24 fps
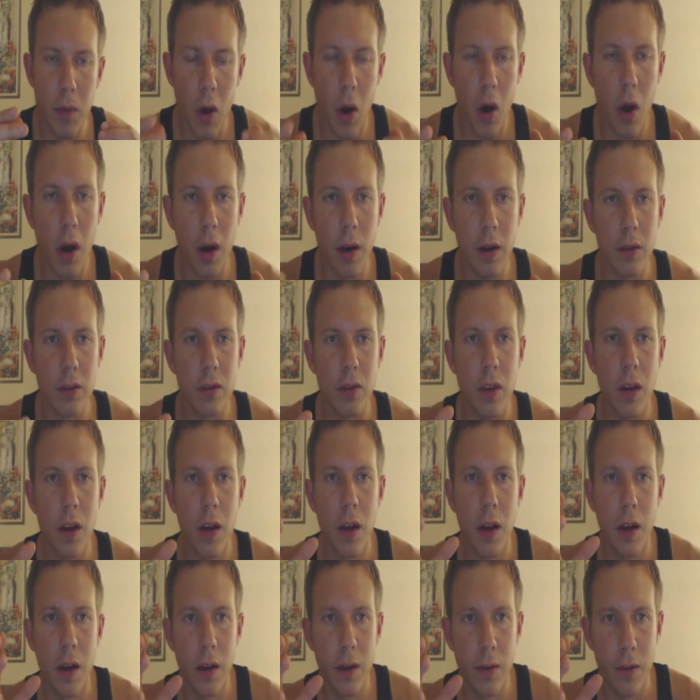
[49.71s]
cause
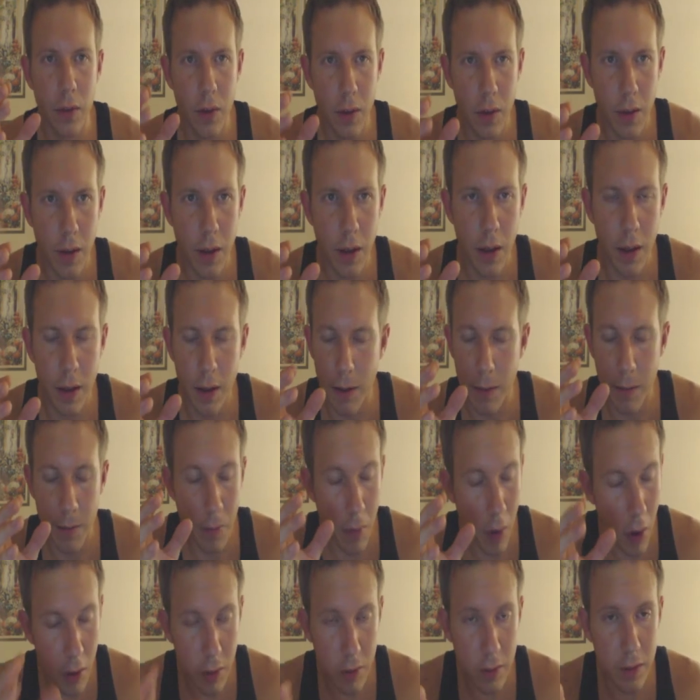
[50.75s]
of
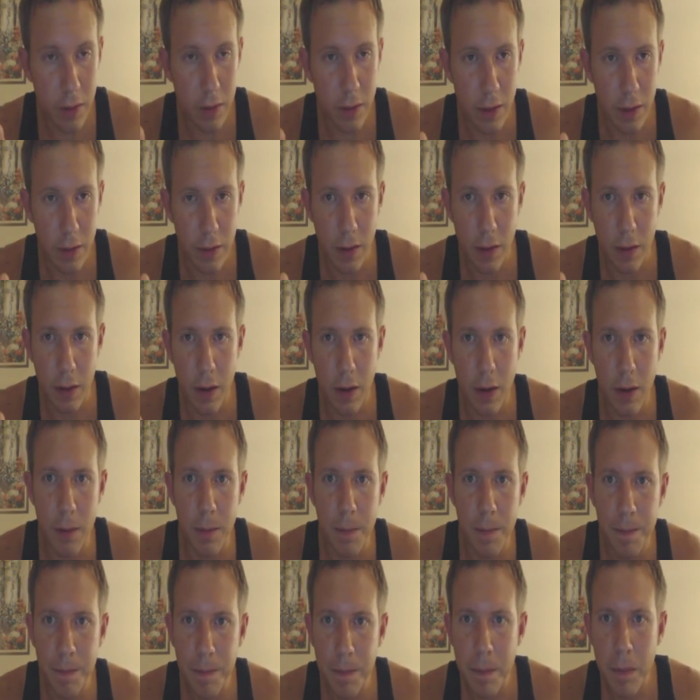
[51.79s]
heart disease out
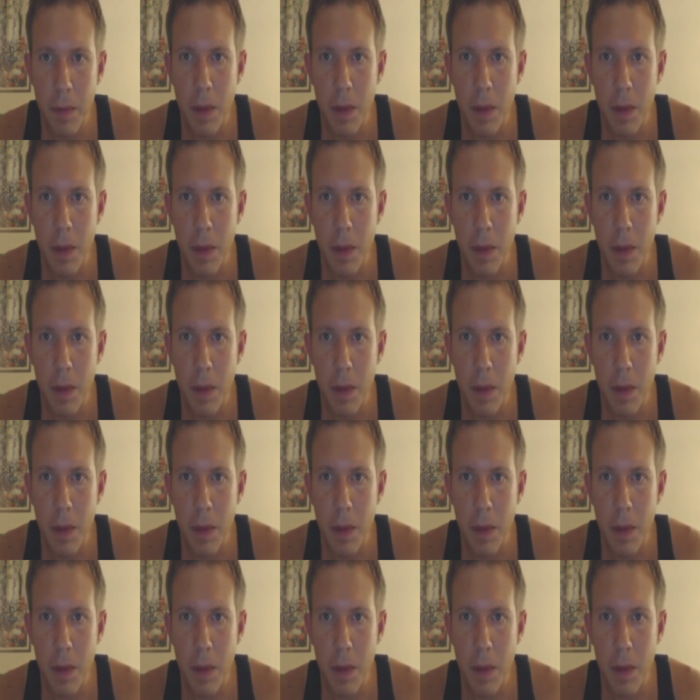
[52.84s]
there.